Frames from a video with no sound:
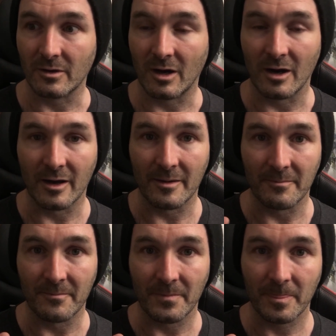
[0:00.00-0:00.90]
I
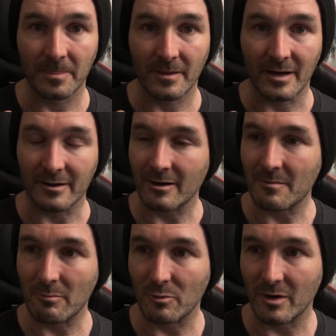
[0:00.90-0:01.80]
can't
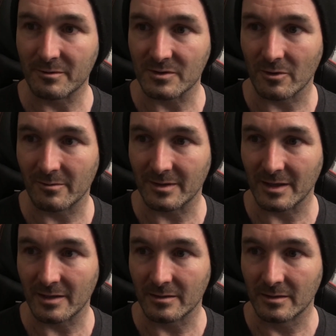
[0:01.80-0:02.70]
remember why I was talking about that.